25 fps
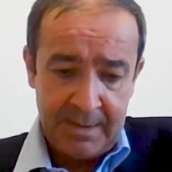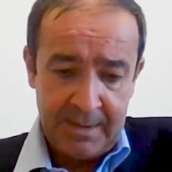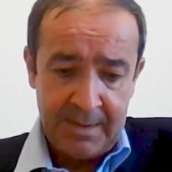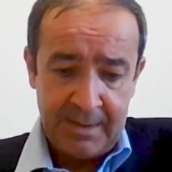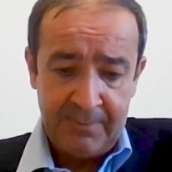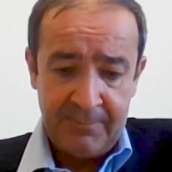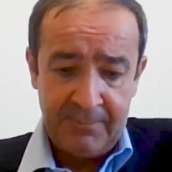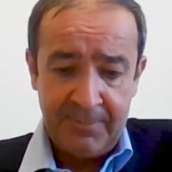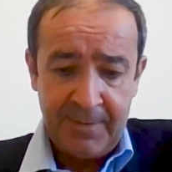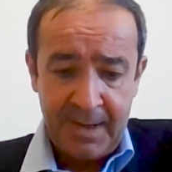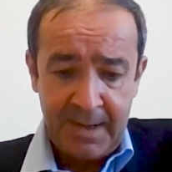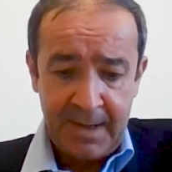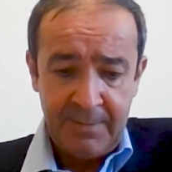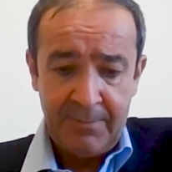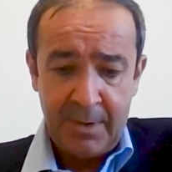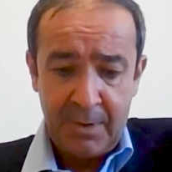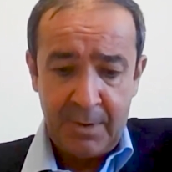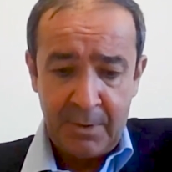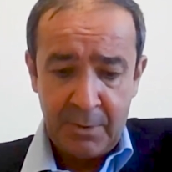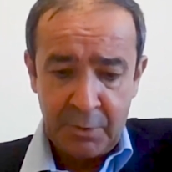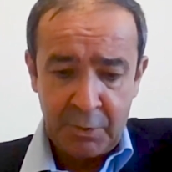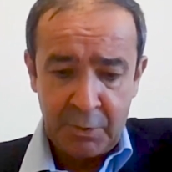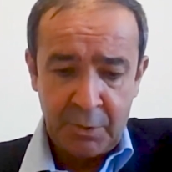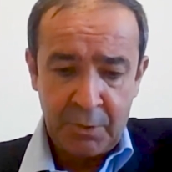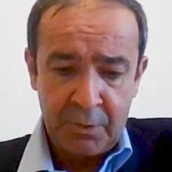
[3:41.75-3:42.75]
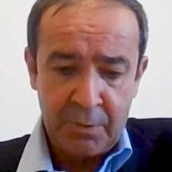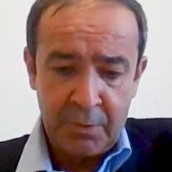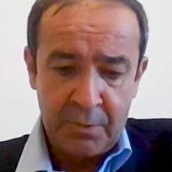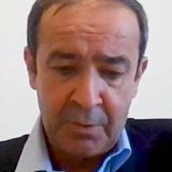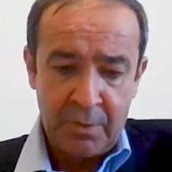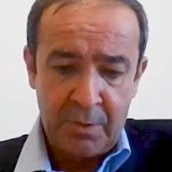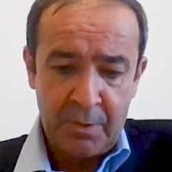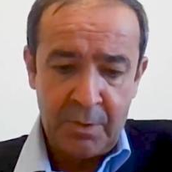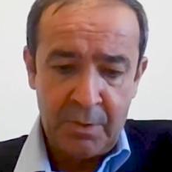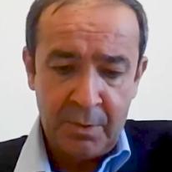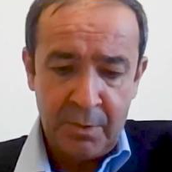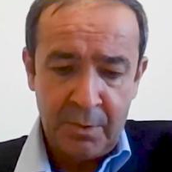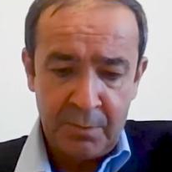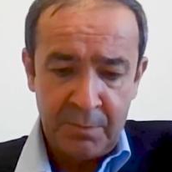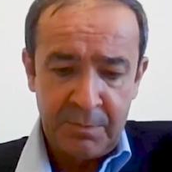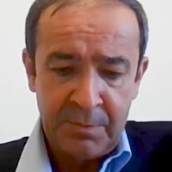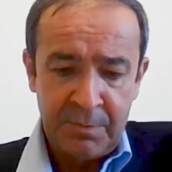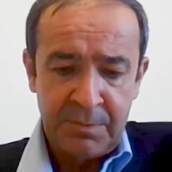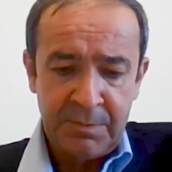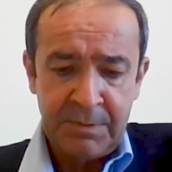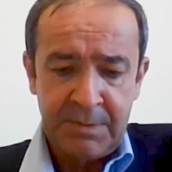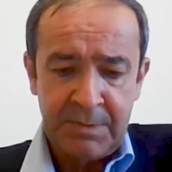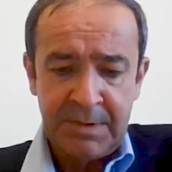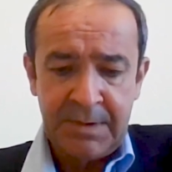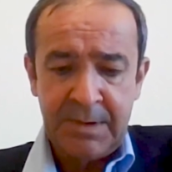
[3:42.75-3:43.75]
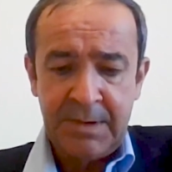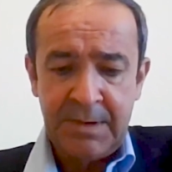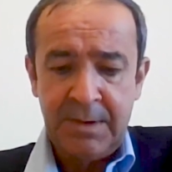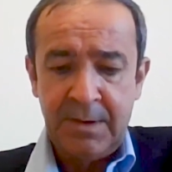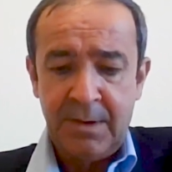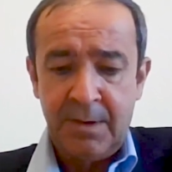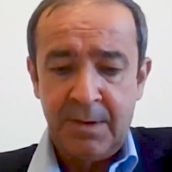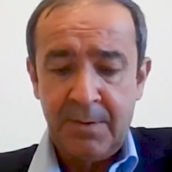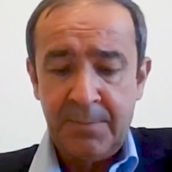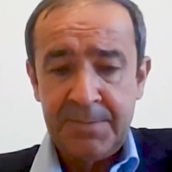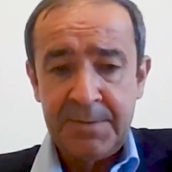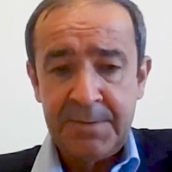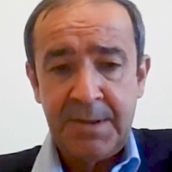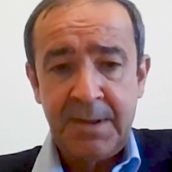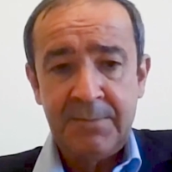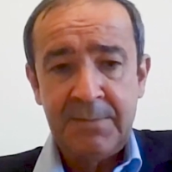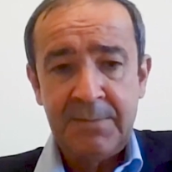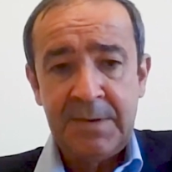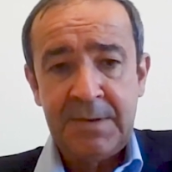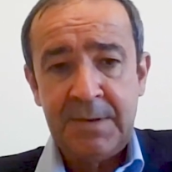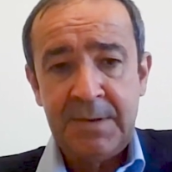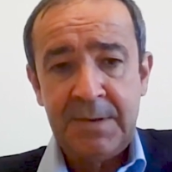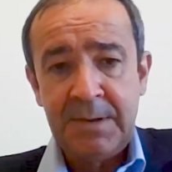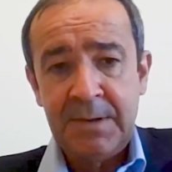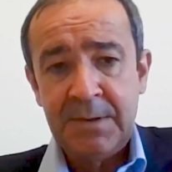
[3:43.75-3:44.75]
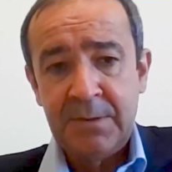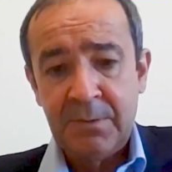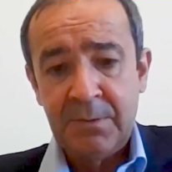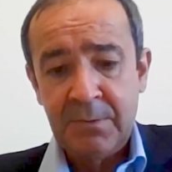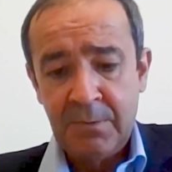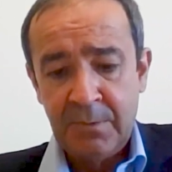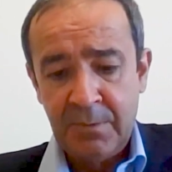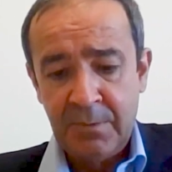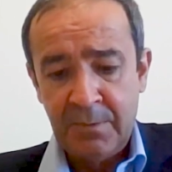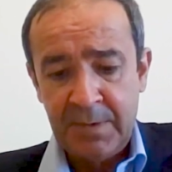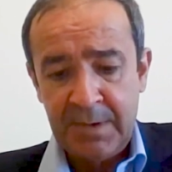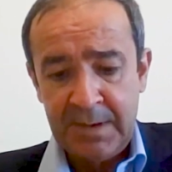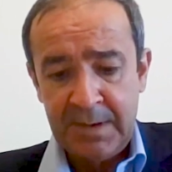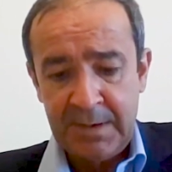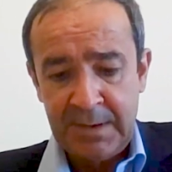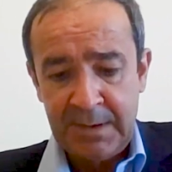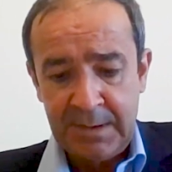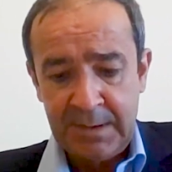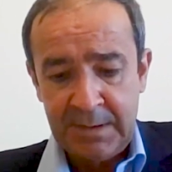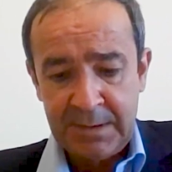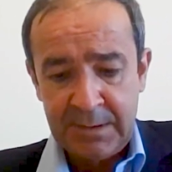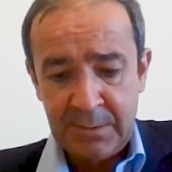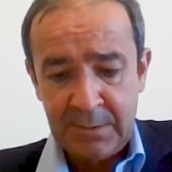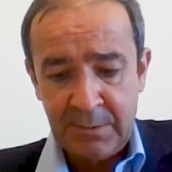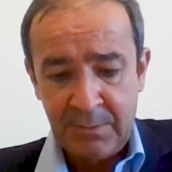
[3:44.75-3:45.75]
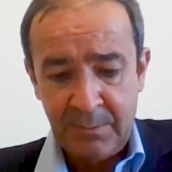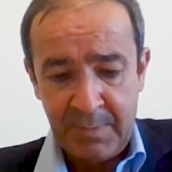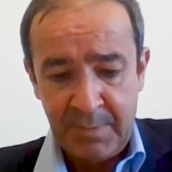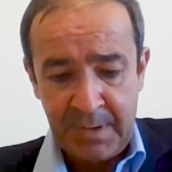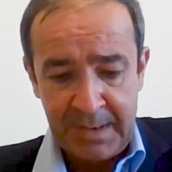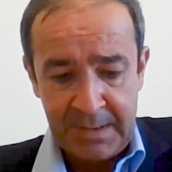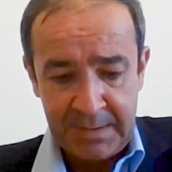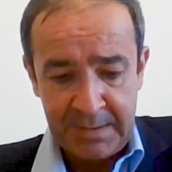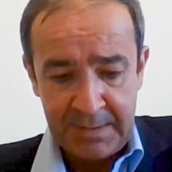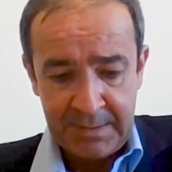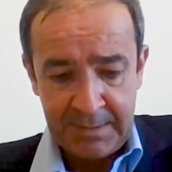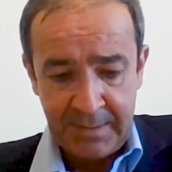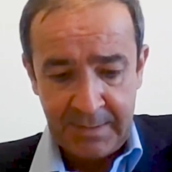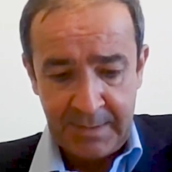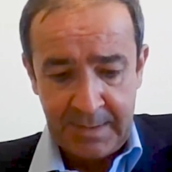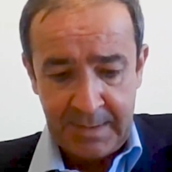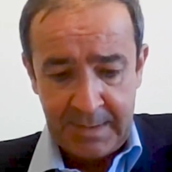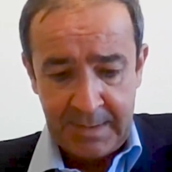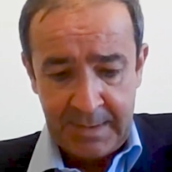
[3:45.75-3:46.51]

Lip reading: And five, ensure a continuity of services to the installed base.